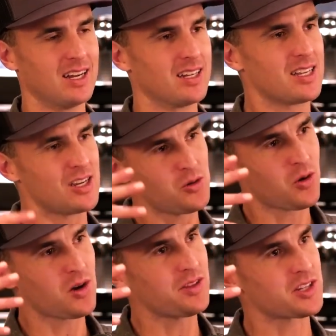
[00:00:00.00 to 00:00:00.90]
that you
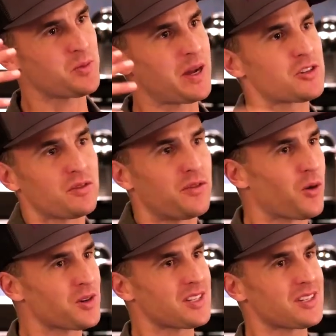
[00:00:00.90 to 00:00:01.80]
were in the special
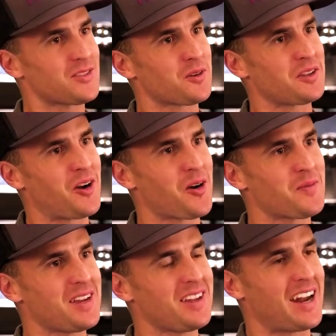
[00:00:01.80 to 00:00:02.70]
forces for the
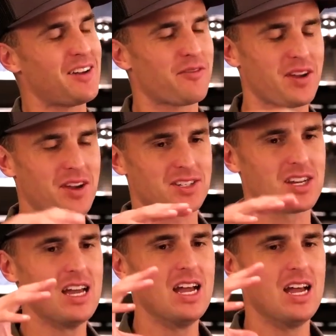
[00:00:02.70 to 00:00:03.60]
Army, and it feels
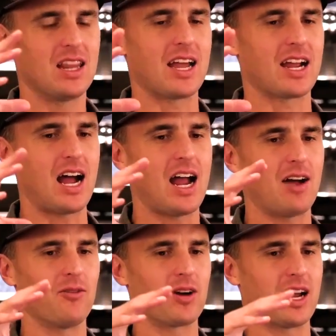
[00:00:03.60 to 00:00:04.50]
like
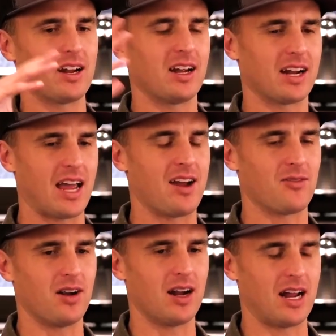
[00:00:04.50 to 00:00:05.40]
what
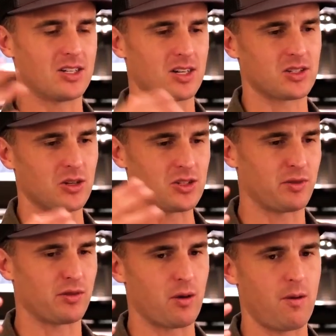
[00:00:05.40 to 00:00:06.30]
I told you
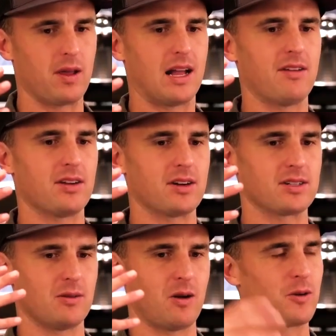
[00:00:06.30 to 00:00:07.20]
before we went live here
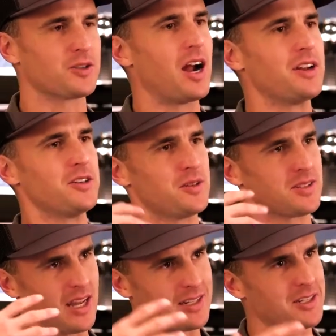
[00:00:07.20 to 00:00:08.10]
is that what we're trying to do
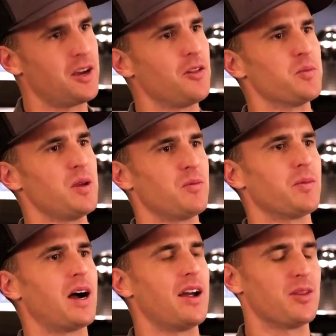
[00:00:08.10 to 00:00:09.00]
is get to know the people
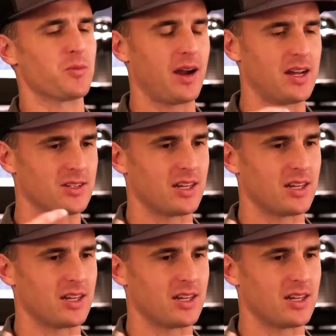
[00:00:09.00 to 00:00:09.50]
behind the brand.